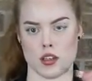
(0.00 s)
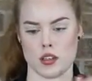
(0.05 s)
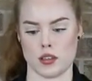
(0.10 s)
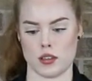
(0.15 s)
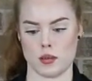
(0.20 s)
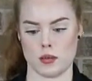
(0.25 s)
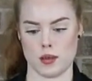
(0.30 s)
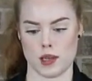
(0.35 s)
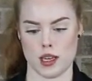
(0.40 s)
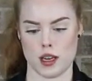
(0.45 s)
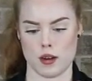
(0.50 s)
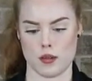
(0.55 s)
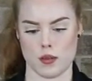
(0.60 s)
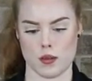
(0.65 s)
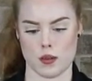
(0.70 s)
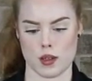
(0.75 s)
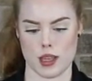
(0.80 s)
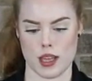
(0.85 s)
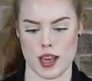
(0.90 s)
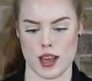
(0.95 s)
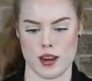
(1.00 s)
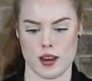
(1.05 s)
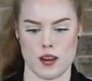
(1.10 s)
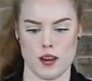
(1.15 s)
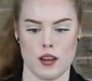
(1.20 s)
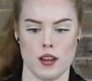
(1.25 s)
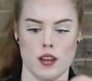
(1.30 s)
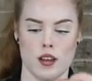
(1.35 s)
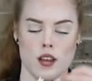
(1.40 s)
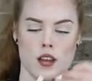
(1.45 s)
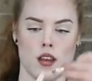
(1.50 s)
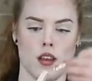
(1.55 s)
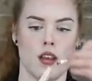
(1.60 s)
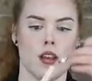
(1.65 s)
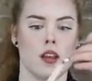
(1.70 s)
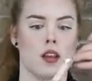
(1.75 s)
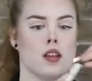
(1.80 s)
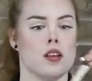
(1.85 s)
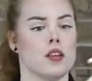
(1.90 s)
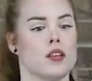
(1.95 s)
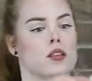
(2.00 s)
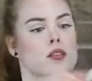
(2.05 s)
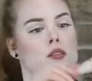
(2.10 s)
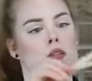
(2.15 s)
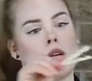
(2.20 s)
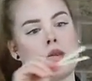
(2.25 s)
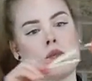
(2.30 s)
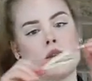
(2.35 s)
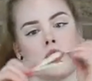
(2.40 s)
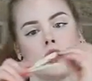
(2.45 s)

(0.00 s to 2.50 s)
you should be careful with that. So I'm